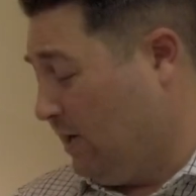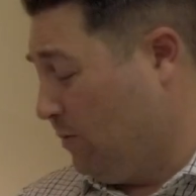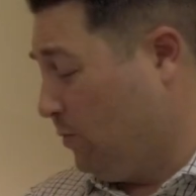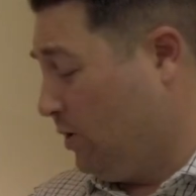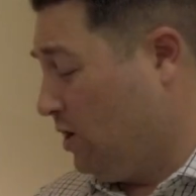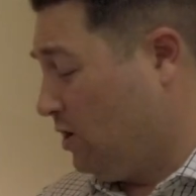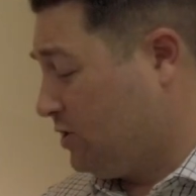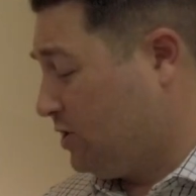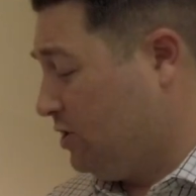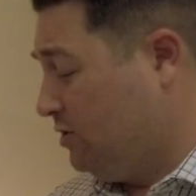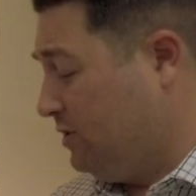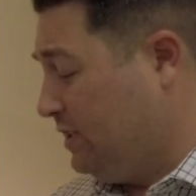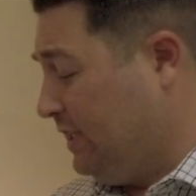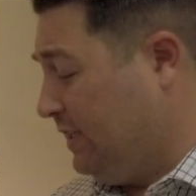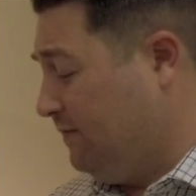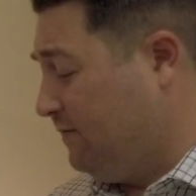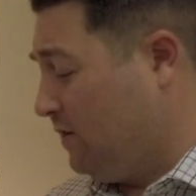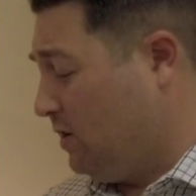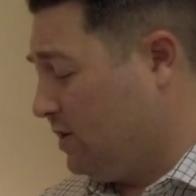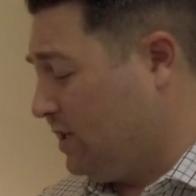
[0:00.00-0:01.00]
We also
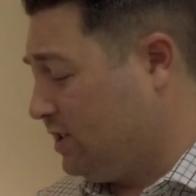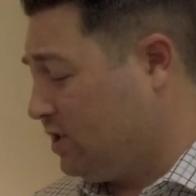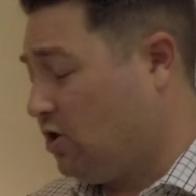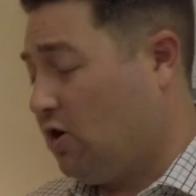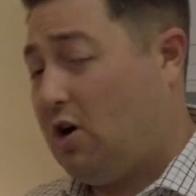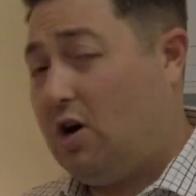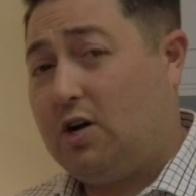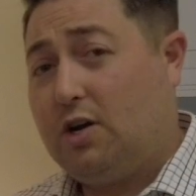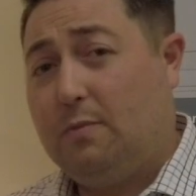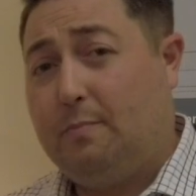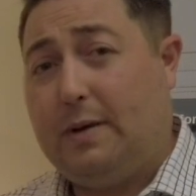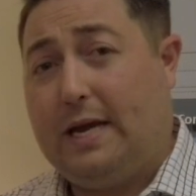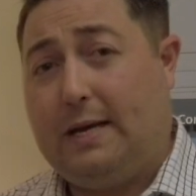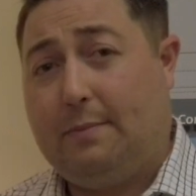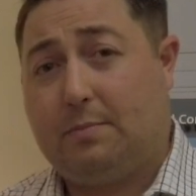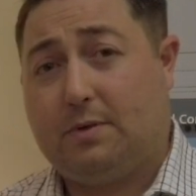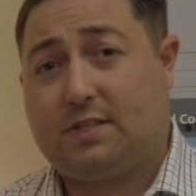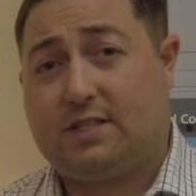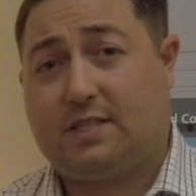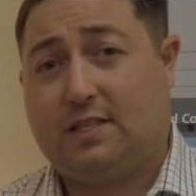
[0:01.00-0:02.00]
default it to auto
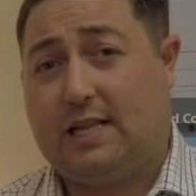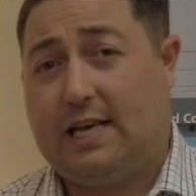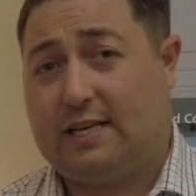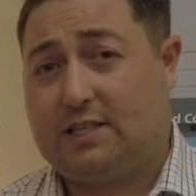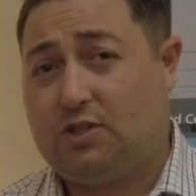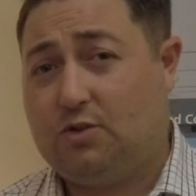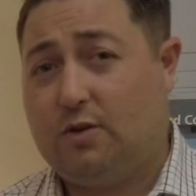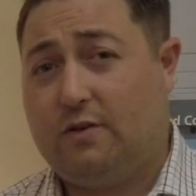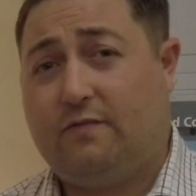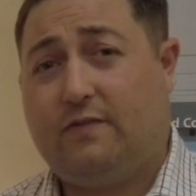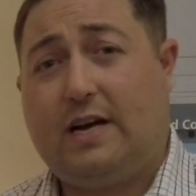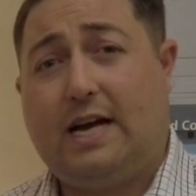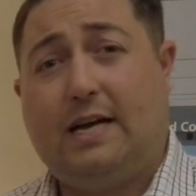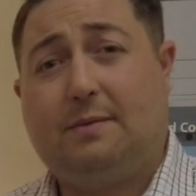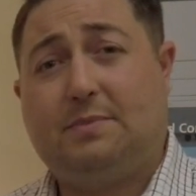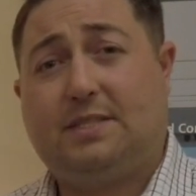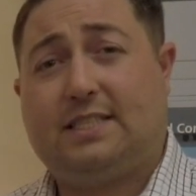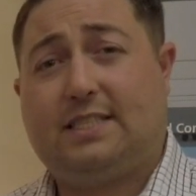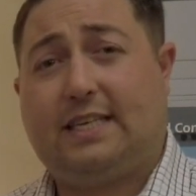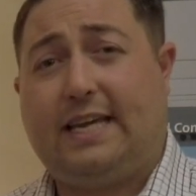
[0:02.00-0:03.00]
paper select. So if
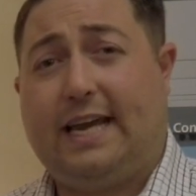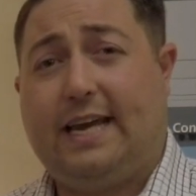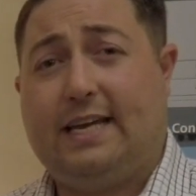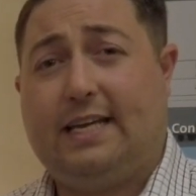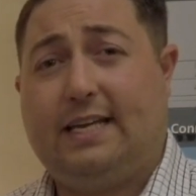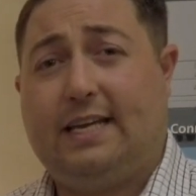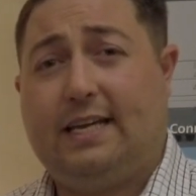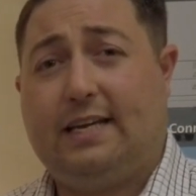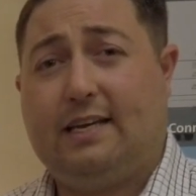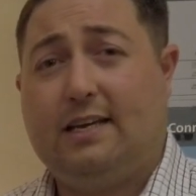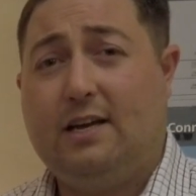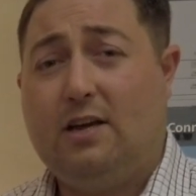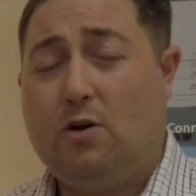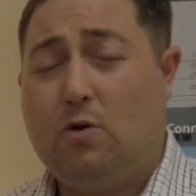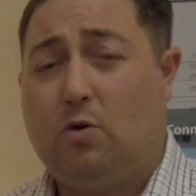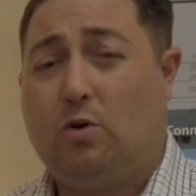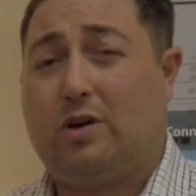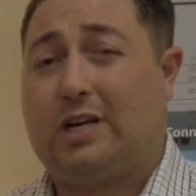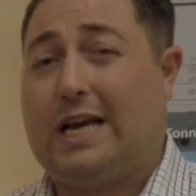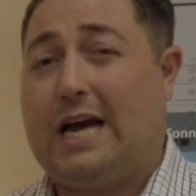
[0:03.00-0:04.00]
I'm scanning
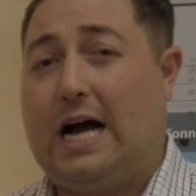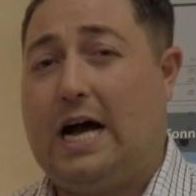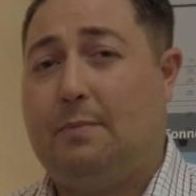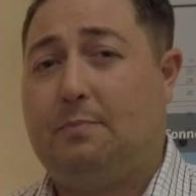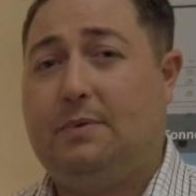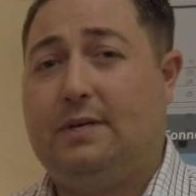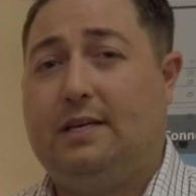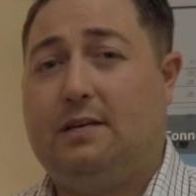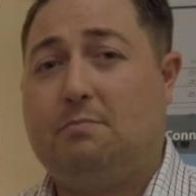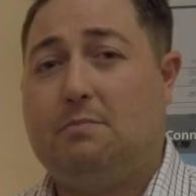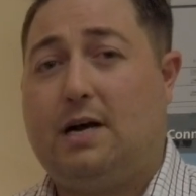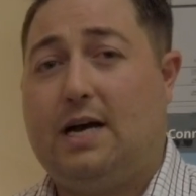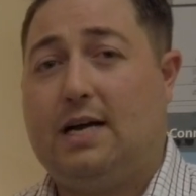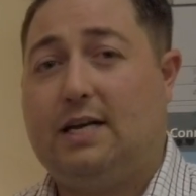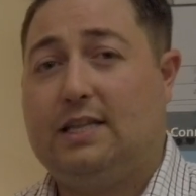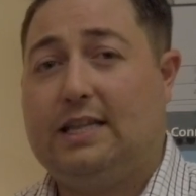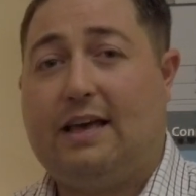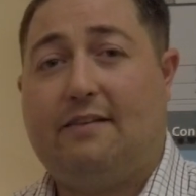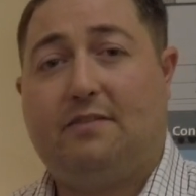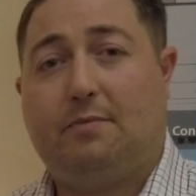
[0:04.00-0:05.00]
or copying
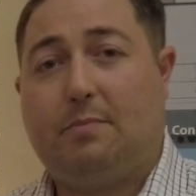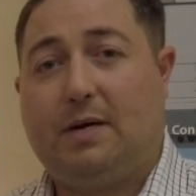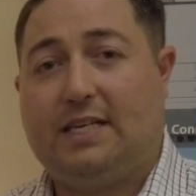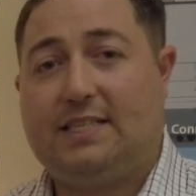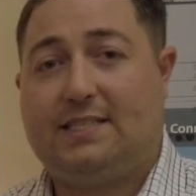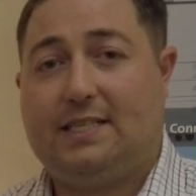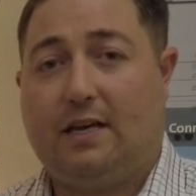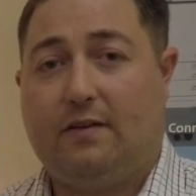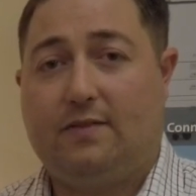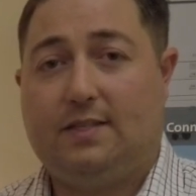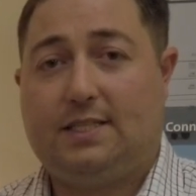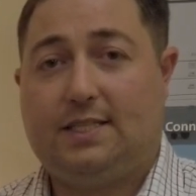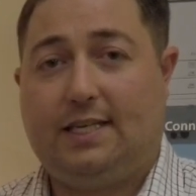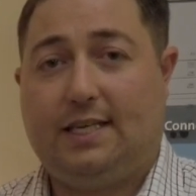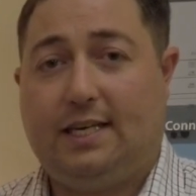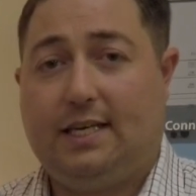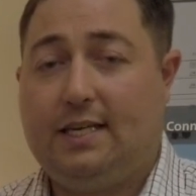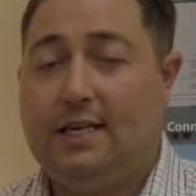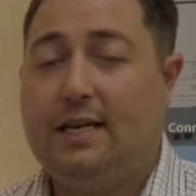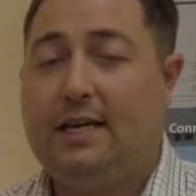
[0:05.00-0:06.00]
my 11 by
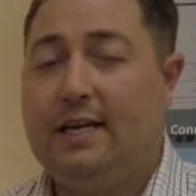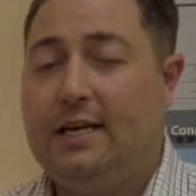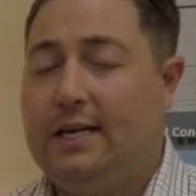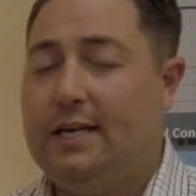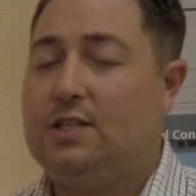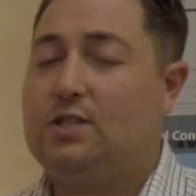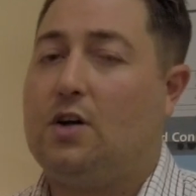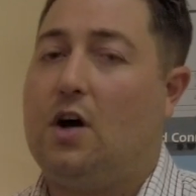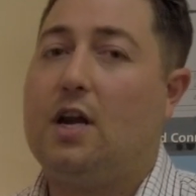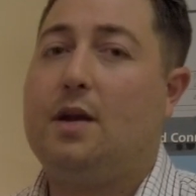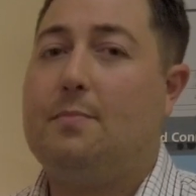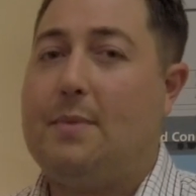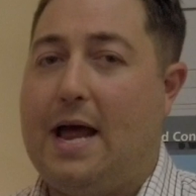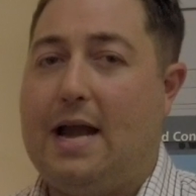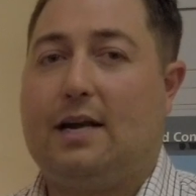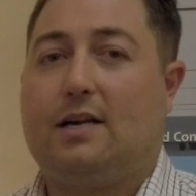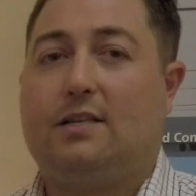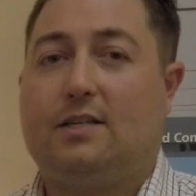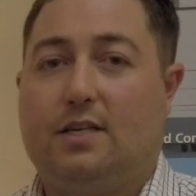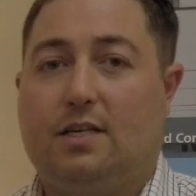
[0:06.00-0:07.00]
17, it's
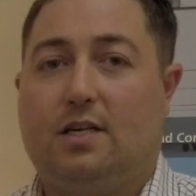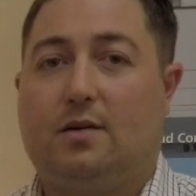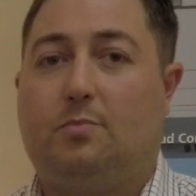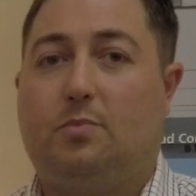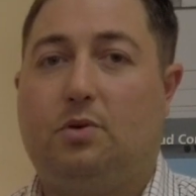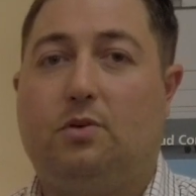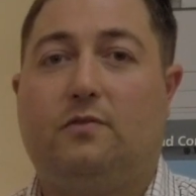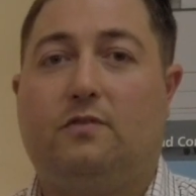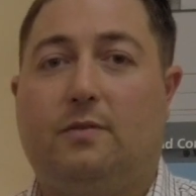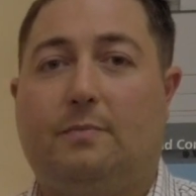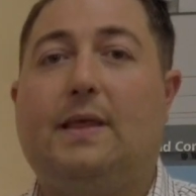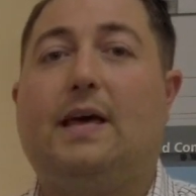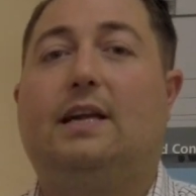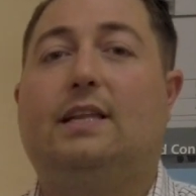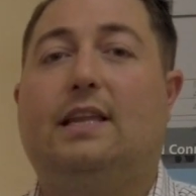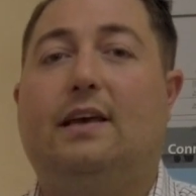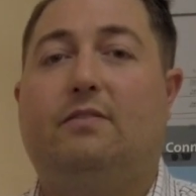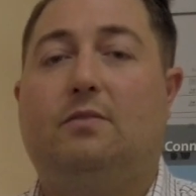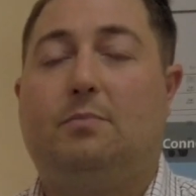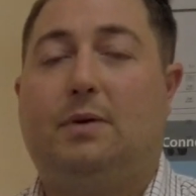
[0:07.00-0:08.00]
automatically going to pull from that
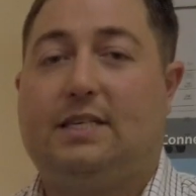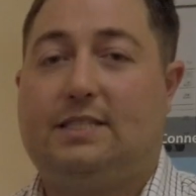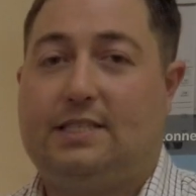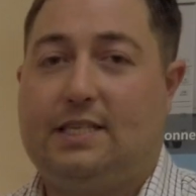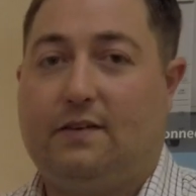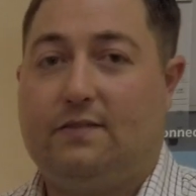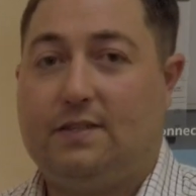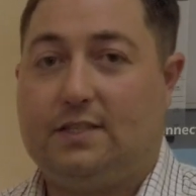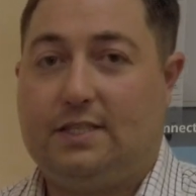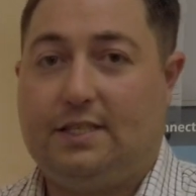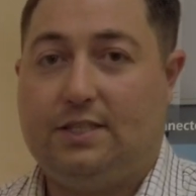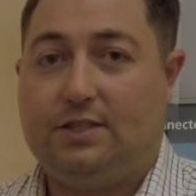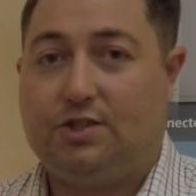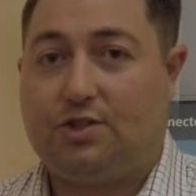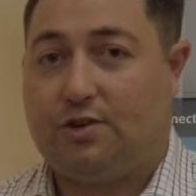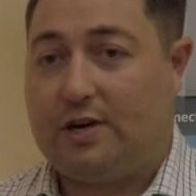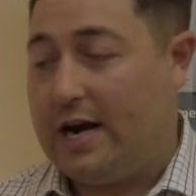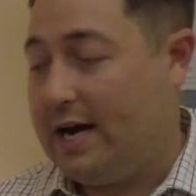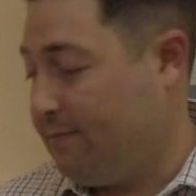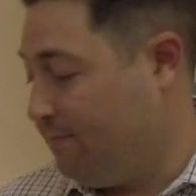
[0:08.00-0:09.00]
11 by 17
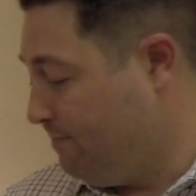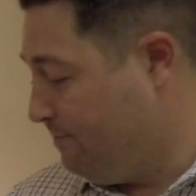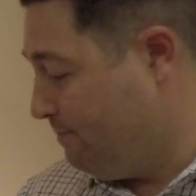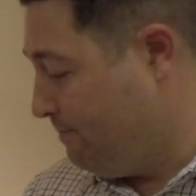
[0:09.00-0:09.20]
tray.